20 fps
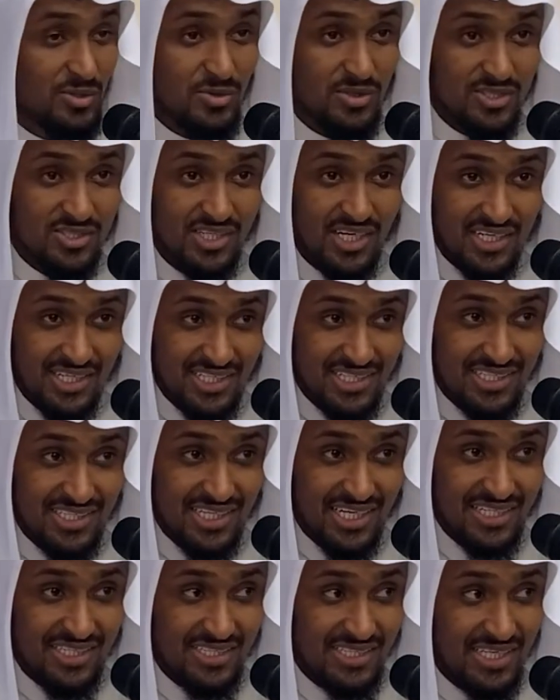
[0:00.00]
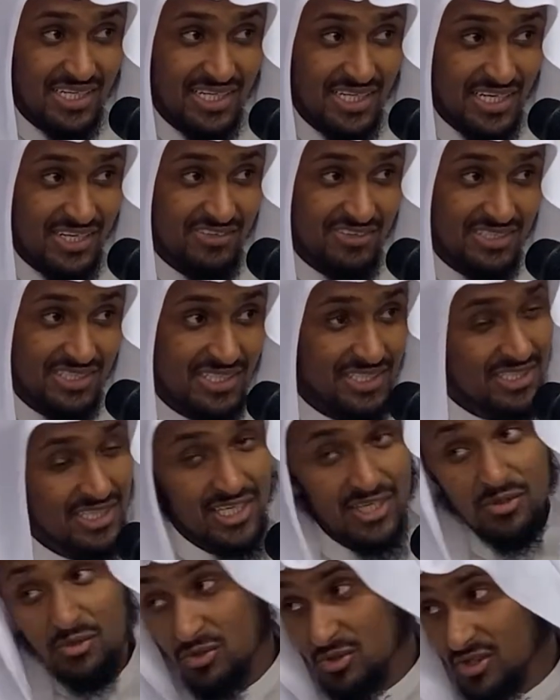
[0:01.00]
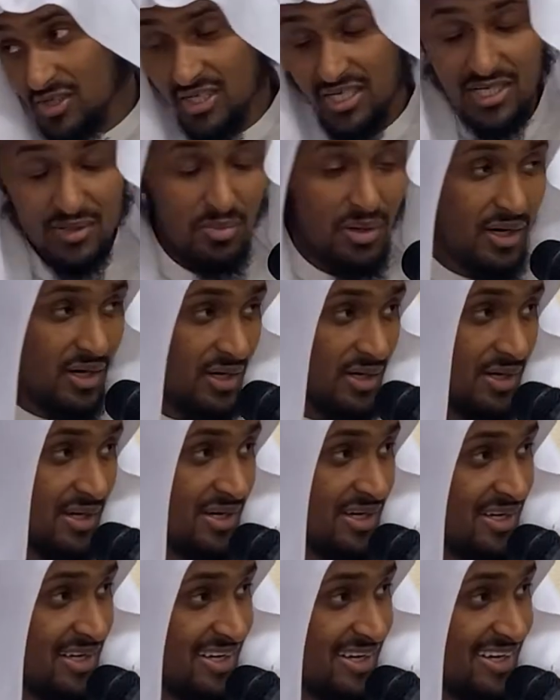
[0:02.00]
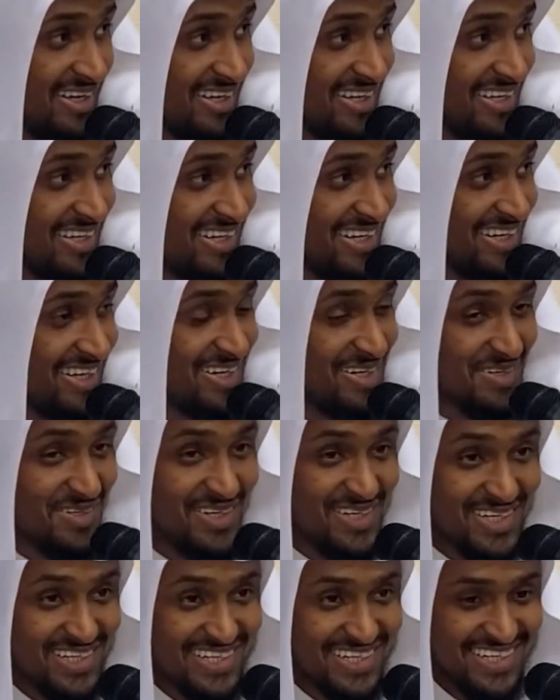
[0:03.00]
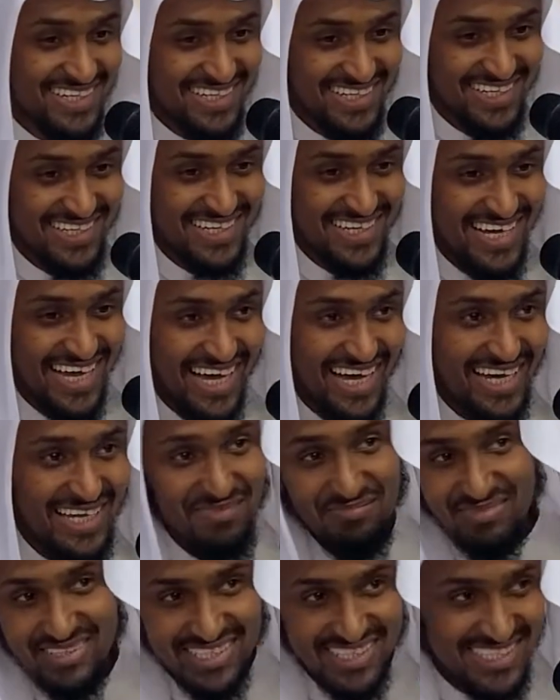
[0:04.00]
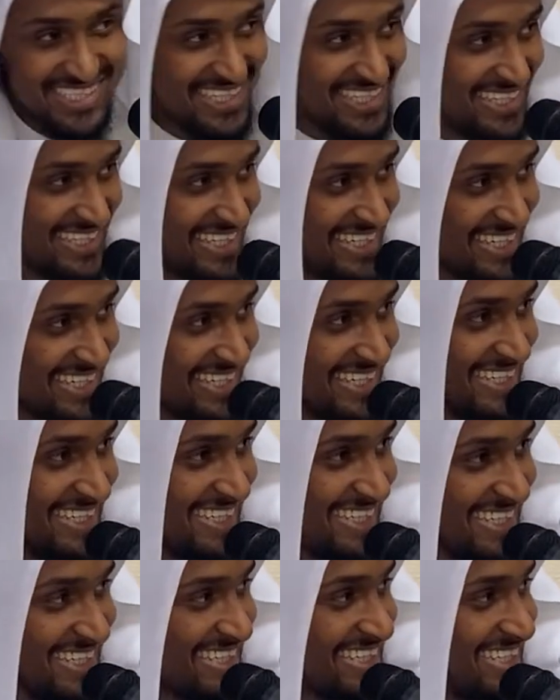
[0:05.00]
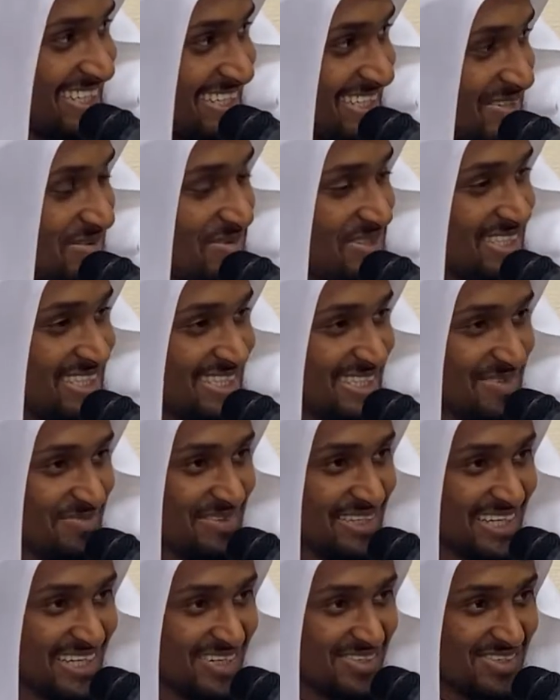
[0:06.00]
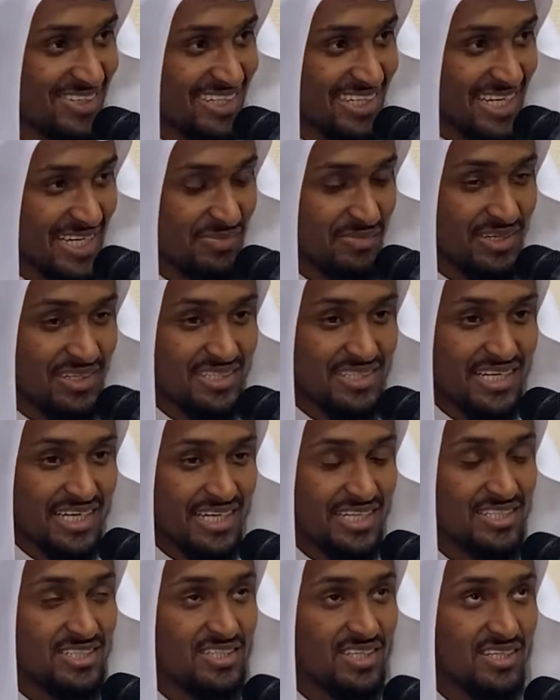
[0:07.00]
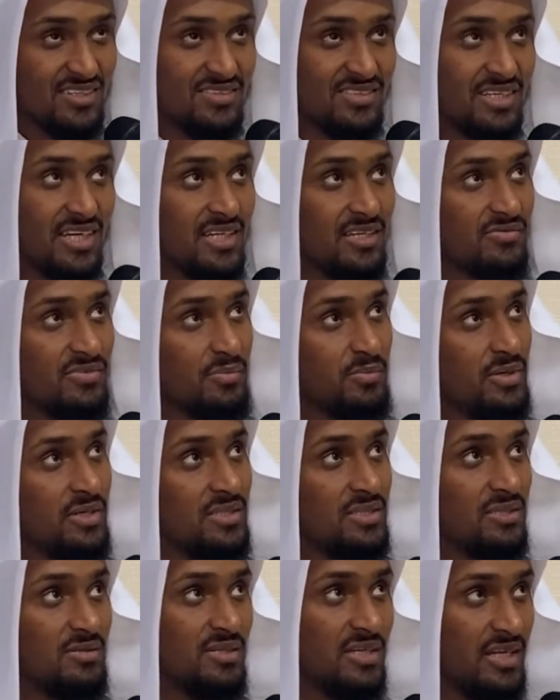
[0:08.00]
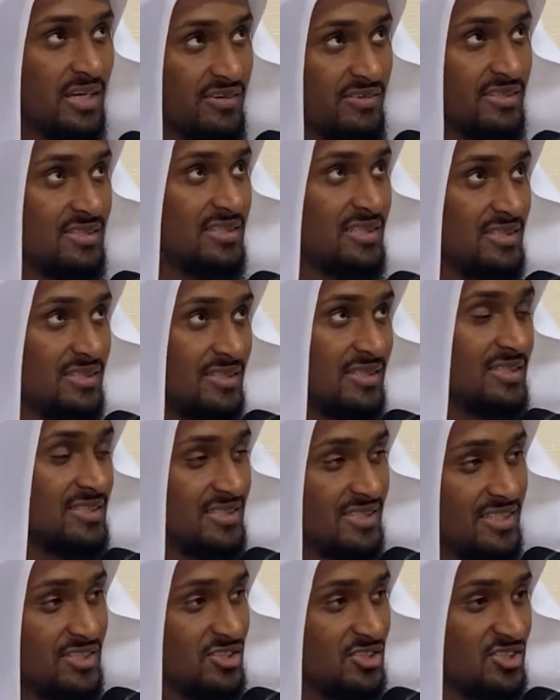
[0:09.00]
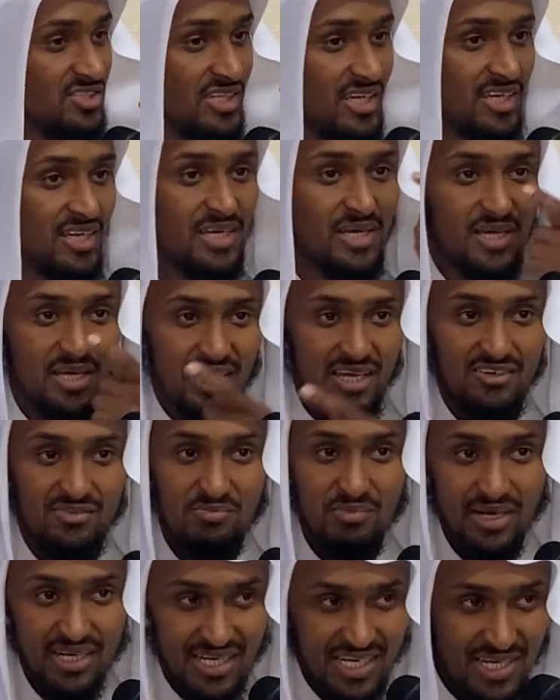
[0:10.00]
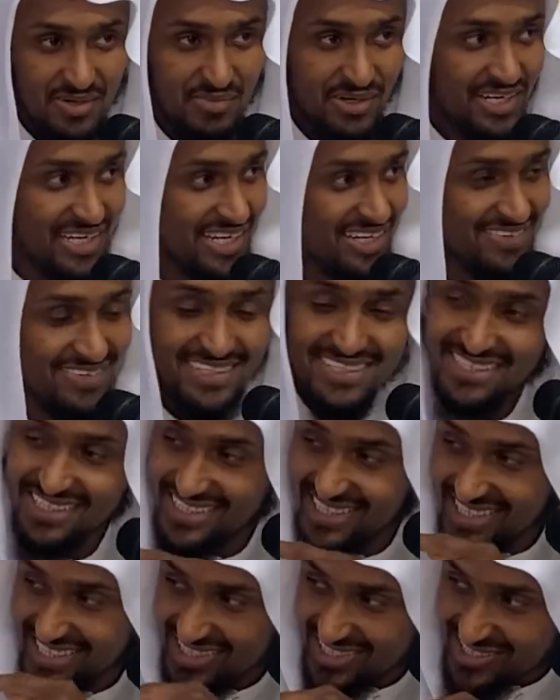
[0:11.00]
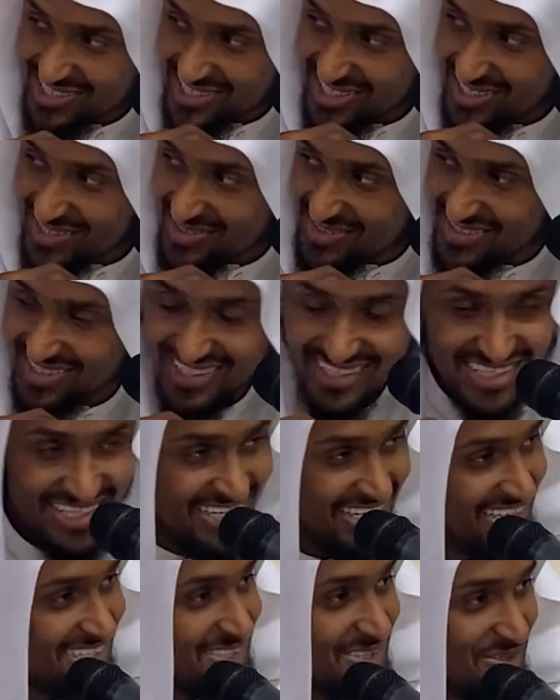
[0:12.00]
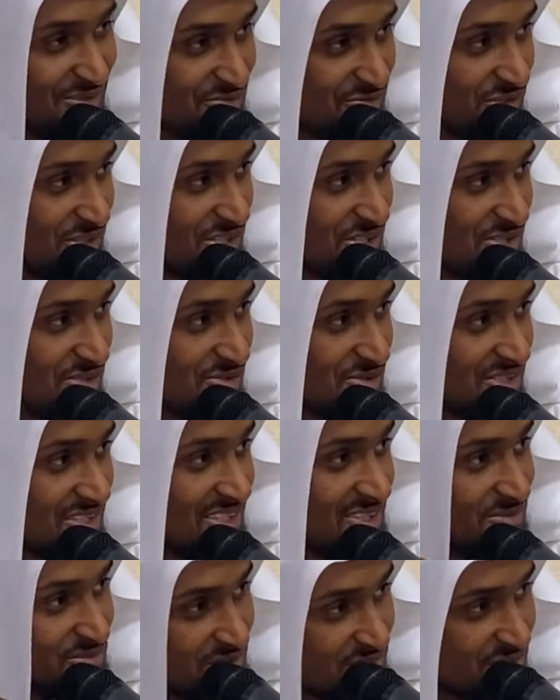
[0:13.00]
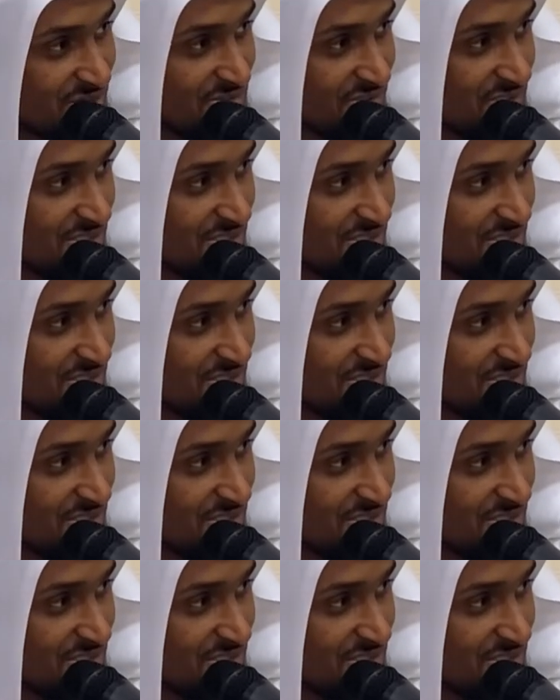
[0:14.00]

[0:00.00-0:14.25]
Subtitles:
order to understand inheritance, kill your neighbor. And mitajarak. What does it mean, kill your neighbor? Instead of saying if a person inherits this, that, just say if my neighbor inherits, then his child, he's got four children, which of